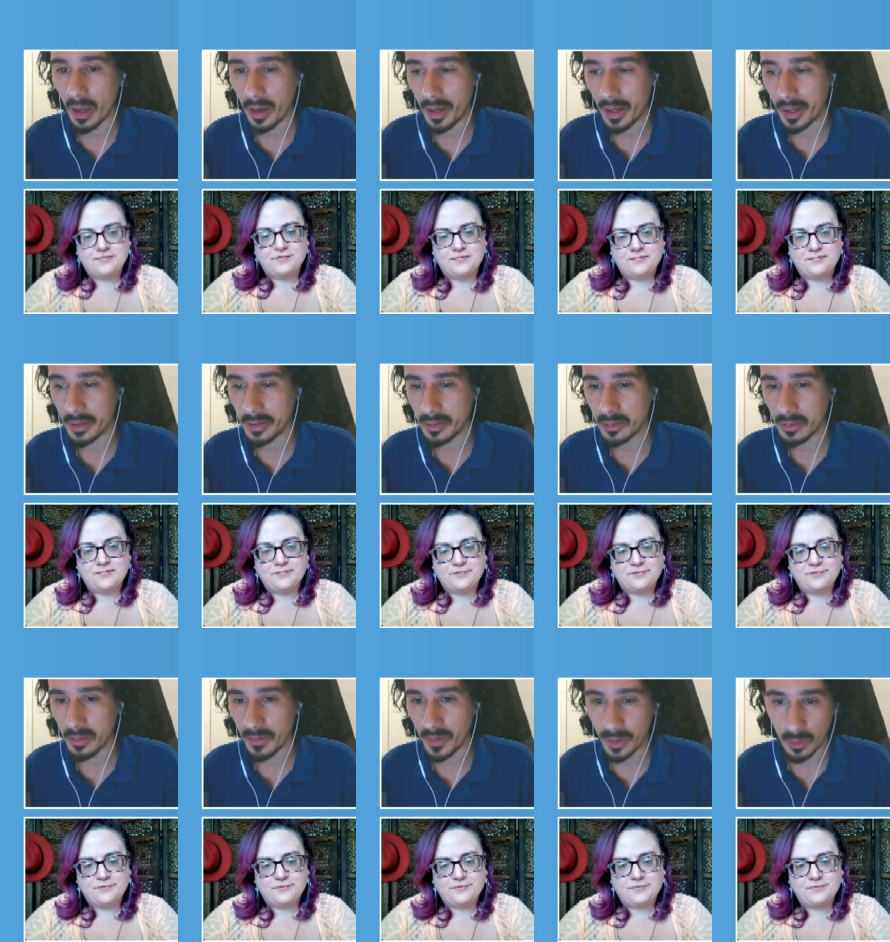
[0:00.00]
Speaker 1: And
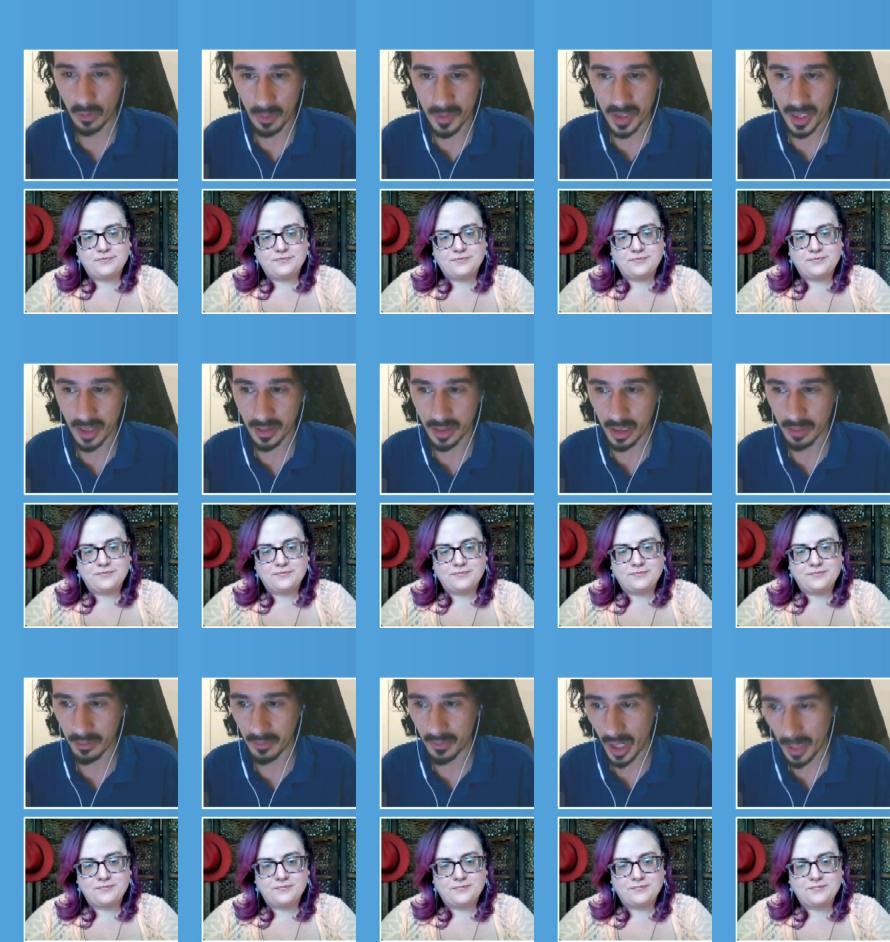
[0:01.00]
Fedora website now,
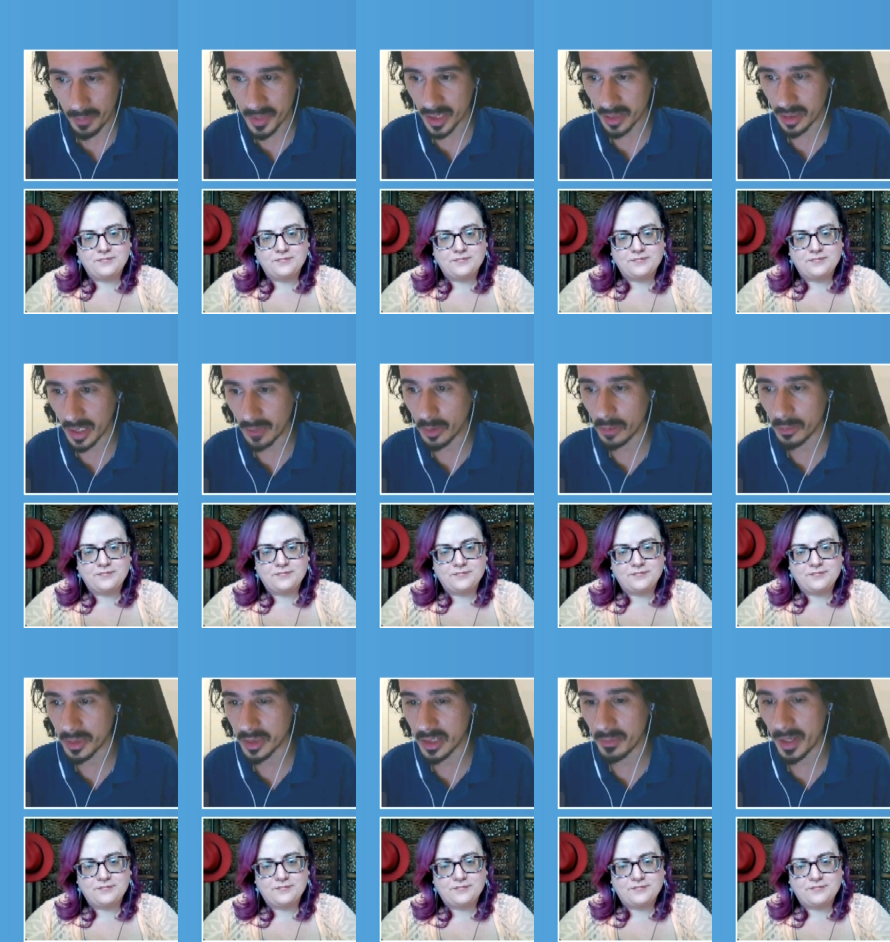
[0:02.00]
upside and
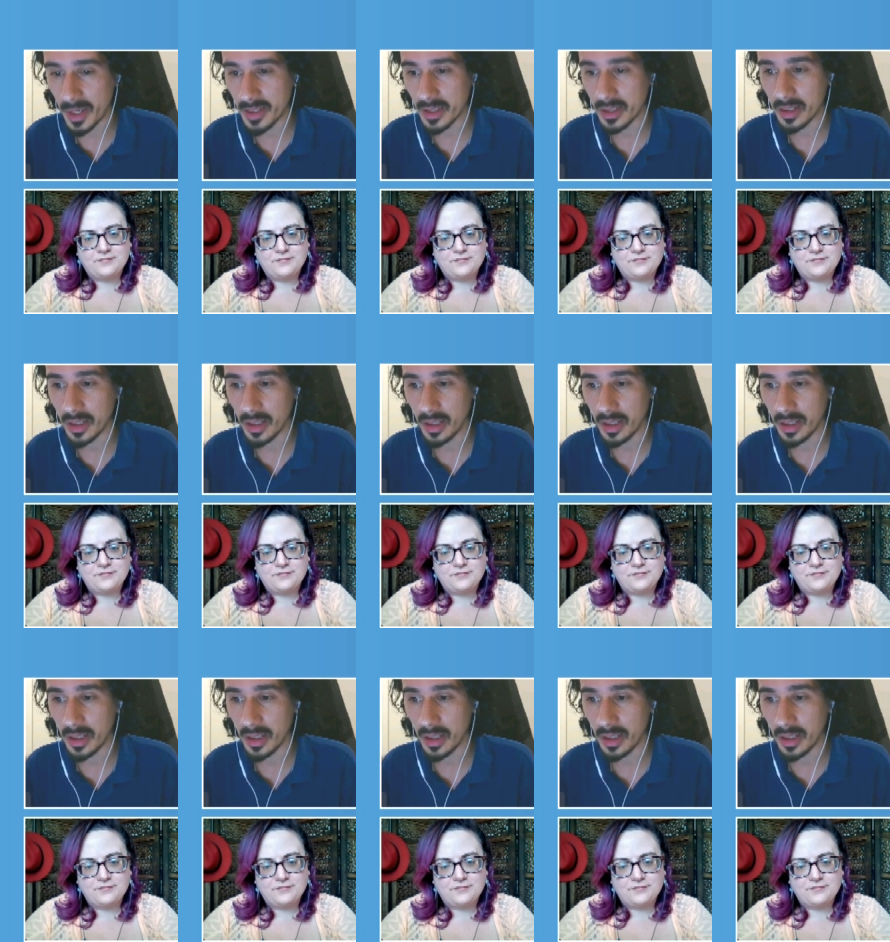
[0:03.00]
development, basically